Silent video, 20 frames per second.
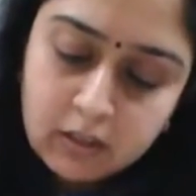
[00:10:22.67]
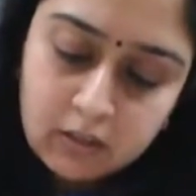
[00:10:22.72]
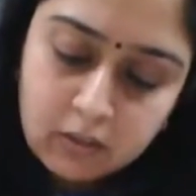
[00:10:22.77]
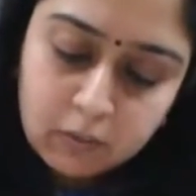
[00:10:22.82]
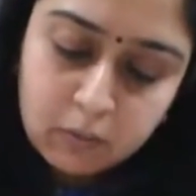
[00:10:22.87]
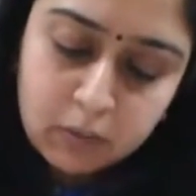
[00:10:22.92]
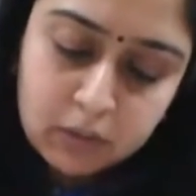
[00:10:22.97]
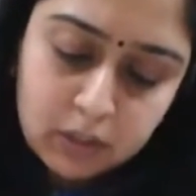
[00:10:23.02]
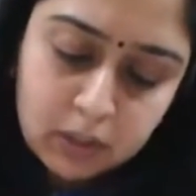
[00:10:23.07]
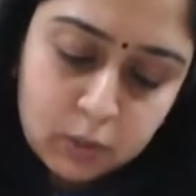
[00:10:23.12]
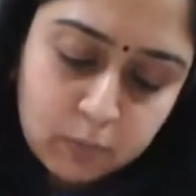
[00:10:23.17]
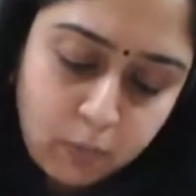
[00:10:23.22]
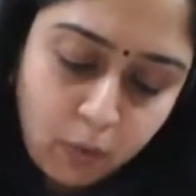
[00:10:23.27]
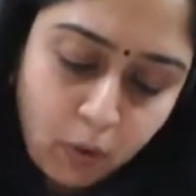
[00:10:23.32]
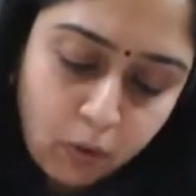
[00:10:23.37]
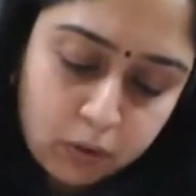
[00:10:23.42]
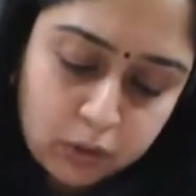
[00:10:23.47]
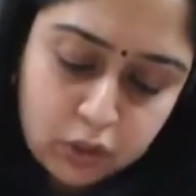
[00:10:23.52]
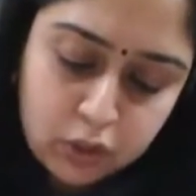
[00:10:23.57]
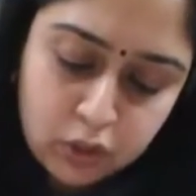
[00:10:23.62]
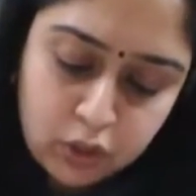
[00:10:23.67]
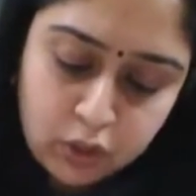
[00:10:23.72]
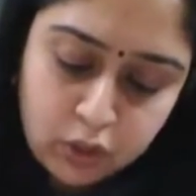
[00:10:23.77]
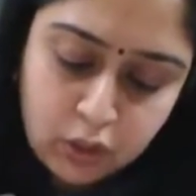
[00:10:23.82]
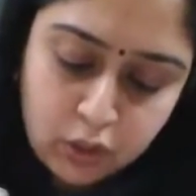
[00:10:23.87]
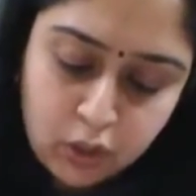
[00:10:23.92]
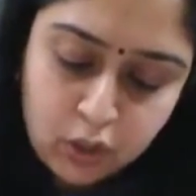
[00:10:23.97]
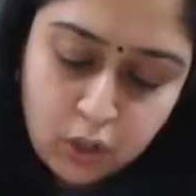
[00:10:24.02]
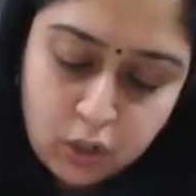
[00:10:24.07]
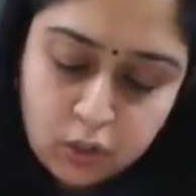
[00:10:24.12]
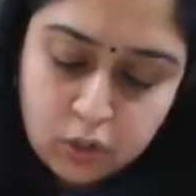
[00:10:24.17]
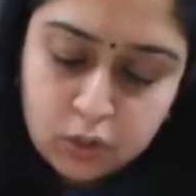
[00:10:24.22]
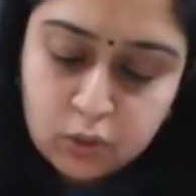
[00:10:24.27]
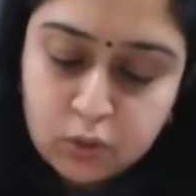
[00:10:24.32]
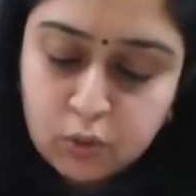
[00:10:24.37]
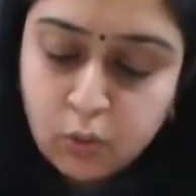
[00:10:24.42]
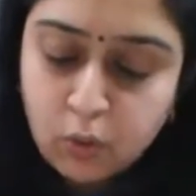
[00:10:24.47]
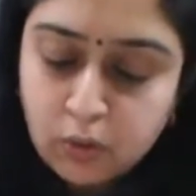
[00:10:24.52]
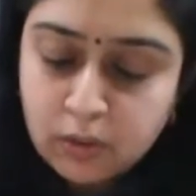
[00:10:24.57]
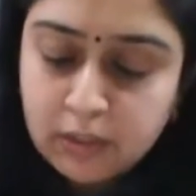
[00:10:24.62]
with a sponge,
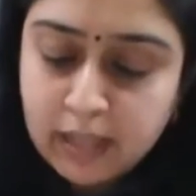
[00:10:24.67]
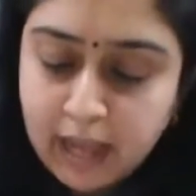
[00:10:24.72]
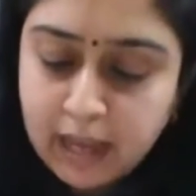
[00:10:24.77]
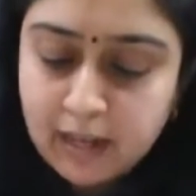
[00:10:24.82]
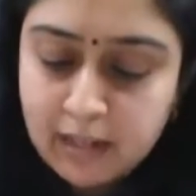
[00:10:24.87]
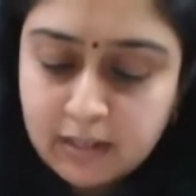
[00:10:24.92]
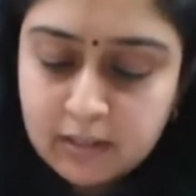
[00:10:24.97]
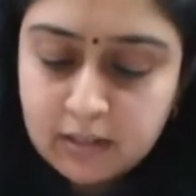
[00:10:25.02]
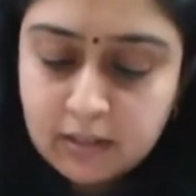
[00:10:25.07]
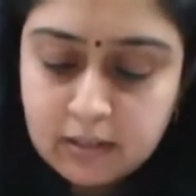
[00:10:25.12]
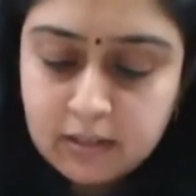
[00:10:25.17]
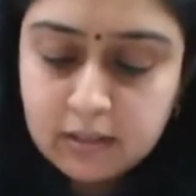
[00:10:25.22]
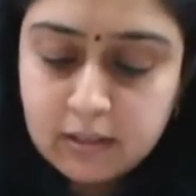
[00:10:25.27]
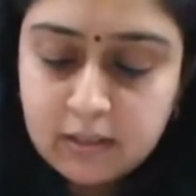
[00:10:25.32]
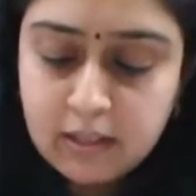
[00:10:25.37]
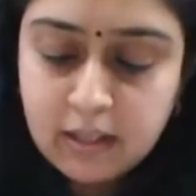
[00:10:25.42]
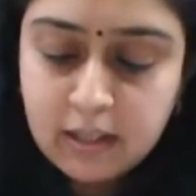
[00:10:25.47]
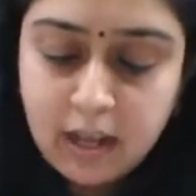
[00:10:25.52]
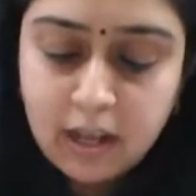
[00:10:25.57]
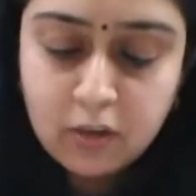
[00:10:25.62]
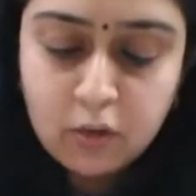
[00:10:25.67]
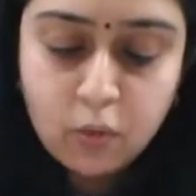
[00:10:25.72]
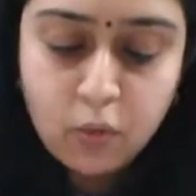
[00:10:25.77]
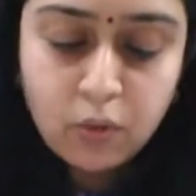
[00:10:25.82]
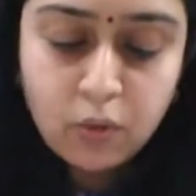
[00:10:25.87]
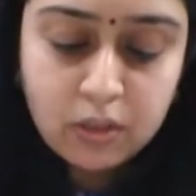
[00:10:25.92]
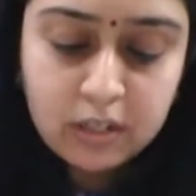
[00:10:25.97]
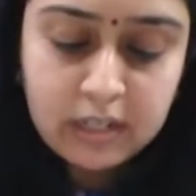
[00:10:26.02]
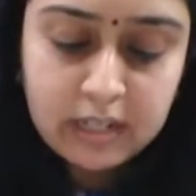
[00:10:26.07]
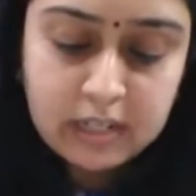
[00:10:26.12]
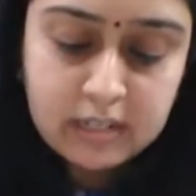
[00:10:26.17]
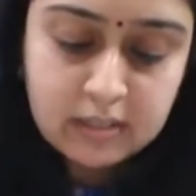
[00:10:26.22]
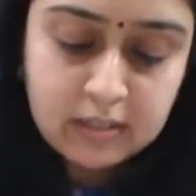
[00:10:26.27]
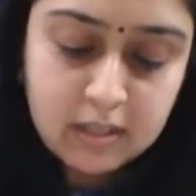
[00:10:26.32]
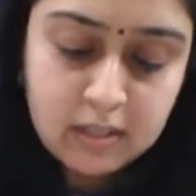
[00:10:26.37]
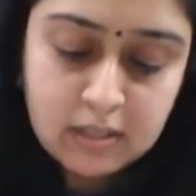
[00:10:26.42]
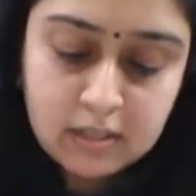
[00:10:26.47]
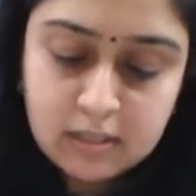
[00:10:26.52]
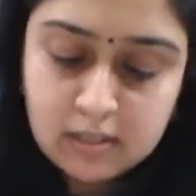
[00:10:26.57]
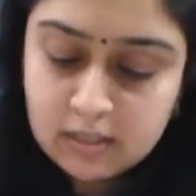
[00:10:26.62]
so that there are no
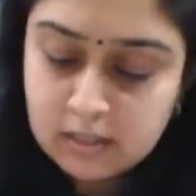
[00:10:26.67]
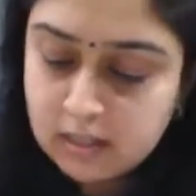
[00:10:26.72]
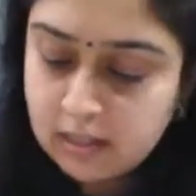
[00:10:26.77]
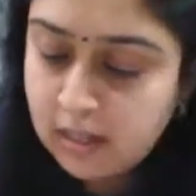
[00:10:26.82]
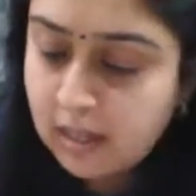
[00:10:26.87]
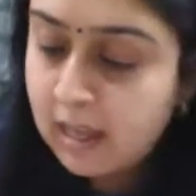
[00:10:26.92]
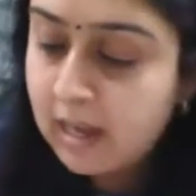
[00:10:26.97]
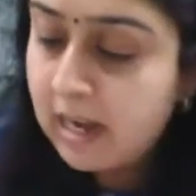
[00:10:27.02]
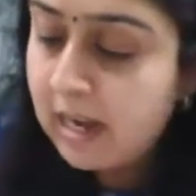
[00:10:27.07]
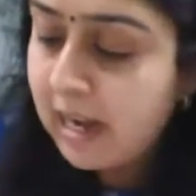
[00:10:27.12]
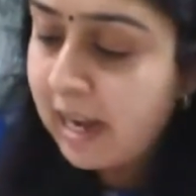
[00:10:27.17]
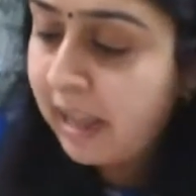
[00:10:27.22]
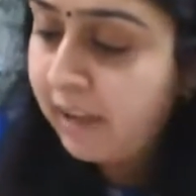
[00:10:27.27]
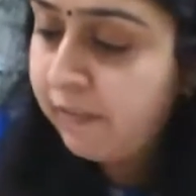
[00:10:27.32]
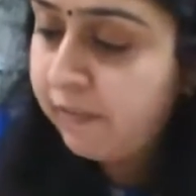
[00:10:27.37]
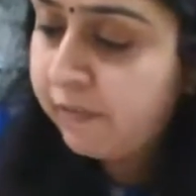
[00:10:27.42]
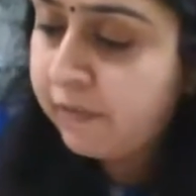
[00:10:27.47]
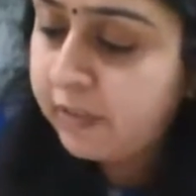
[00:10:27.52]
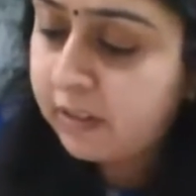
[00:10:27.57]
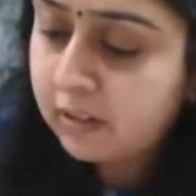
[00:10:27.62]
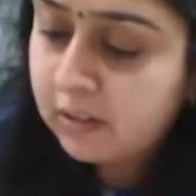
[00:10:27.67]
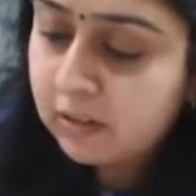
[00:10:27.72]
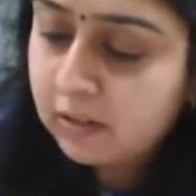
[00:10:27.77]
creases left